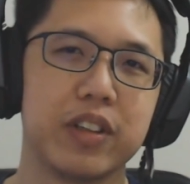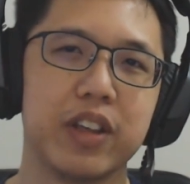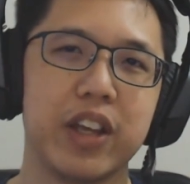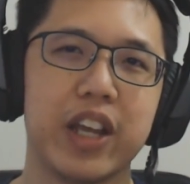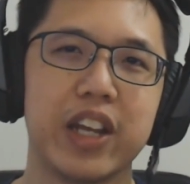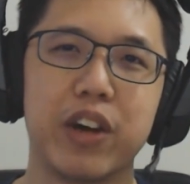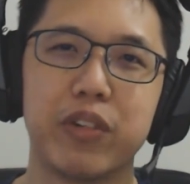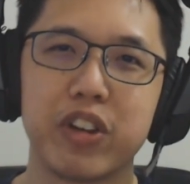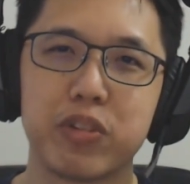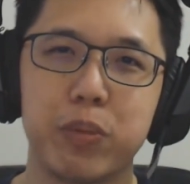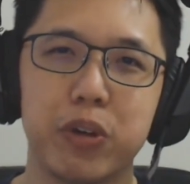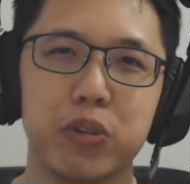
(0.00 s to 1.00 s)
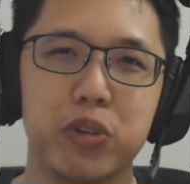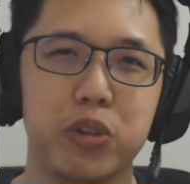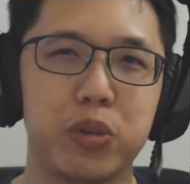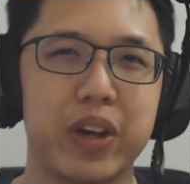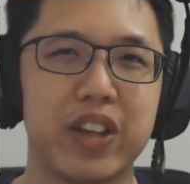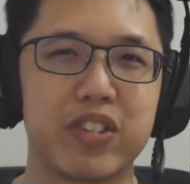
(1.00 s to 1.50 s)
and I'll respond to you
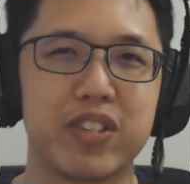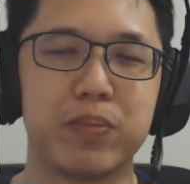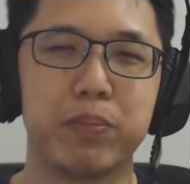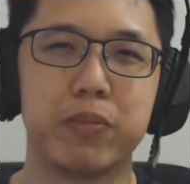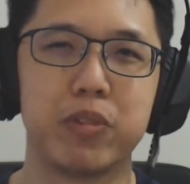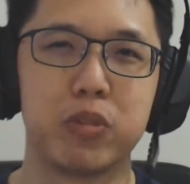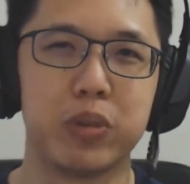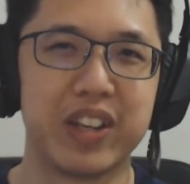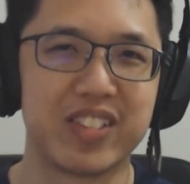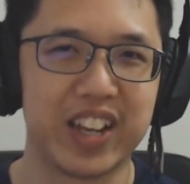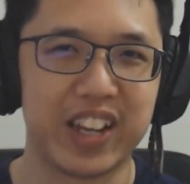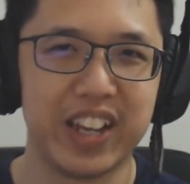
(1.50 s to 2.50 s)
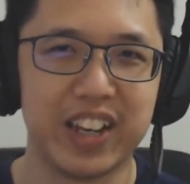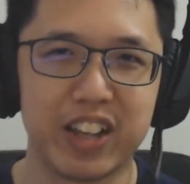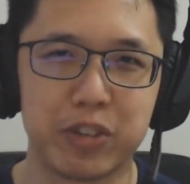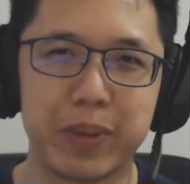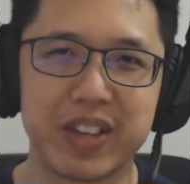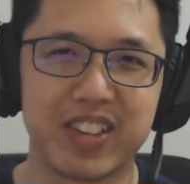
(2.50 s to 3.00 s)
as soon as I can, as
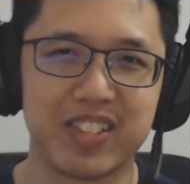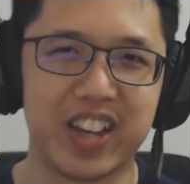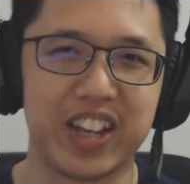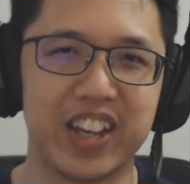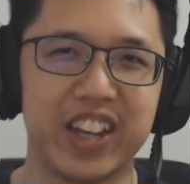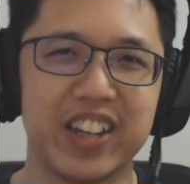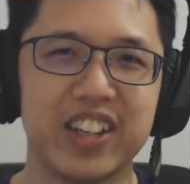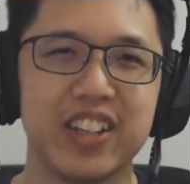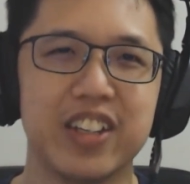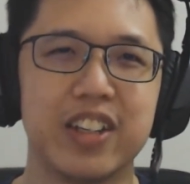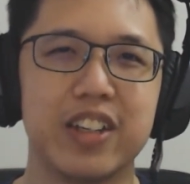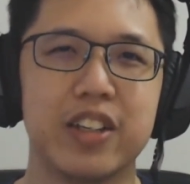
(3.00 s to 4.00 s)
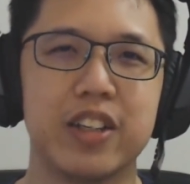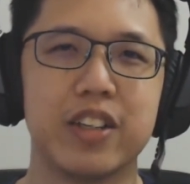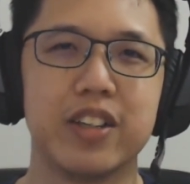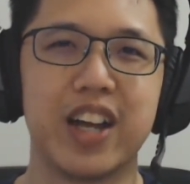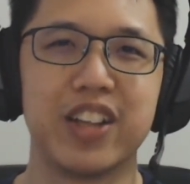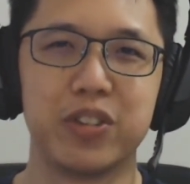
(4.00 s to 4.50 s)
best as I can.
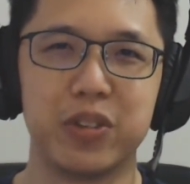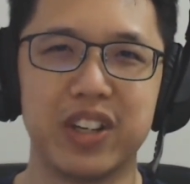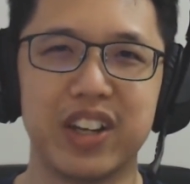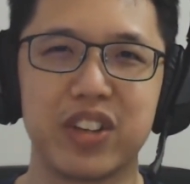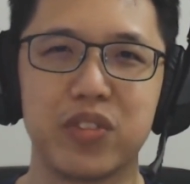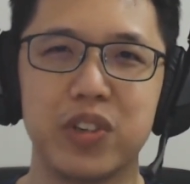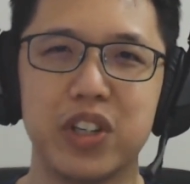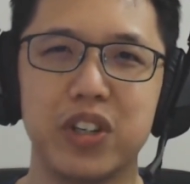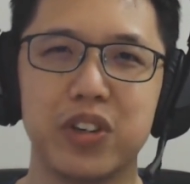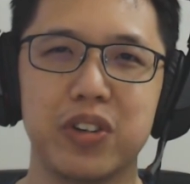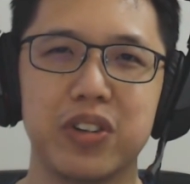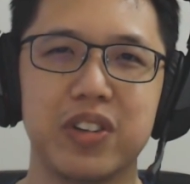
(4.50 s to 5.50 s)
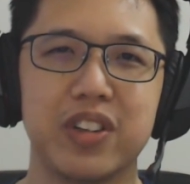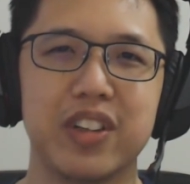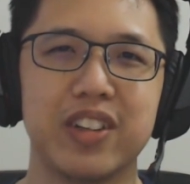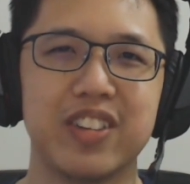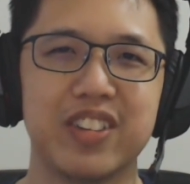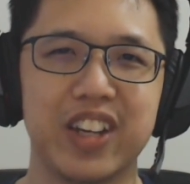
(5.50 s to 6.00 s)
Until the next video,
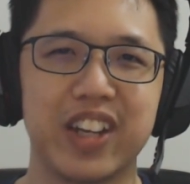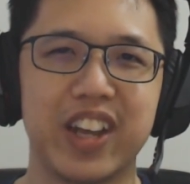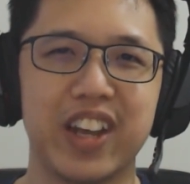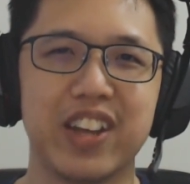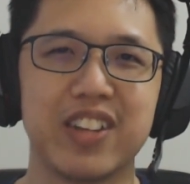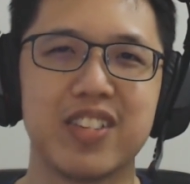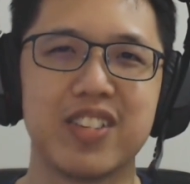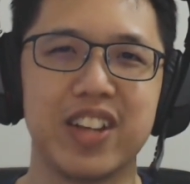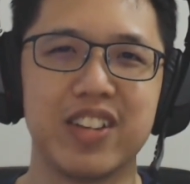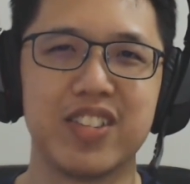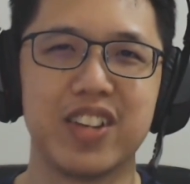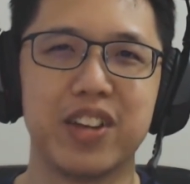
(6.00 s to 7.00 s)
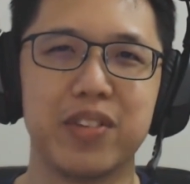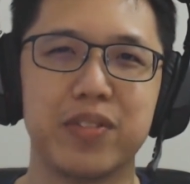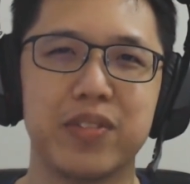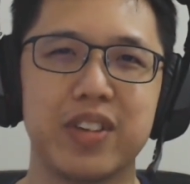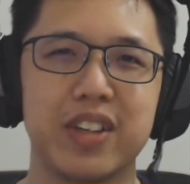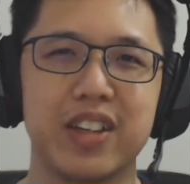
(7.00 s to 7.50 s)
take care, stay safe,
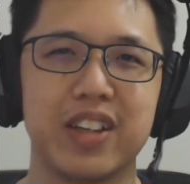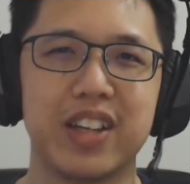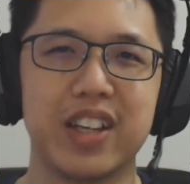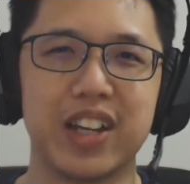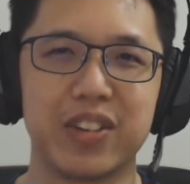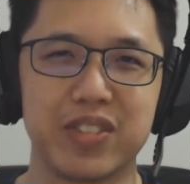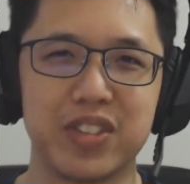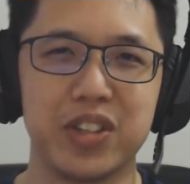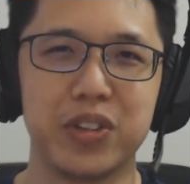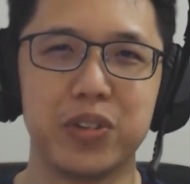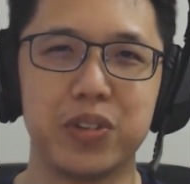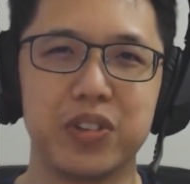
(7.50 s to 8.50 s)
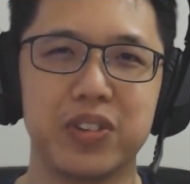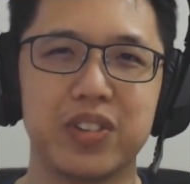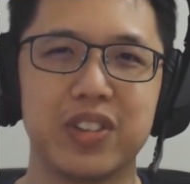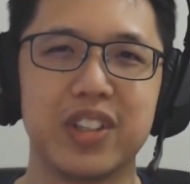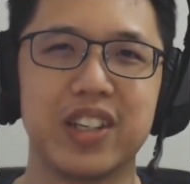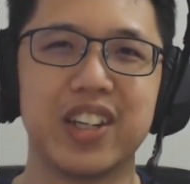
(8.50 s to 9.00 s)
and I'll see you
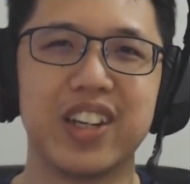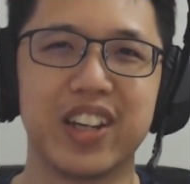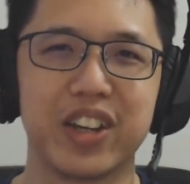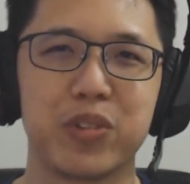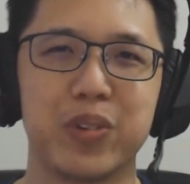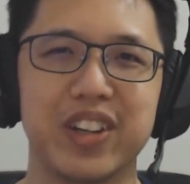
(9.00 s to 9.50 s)
in the next one.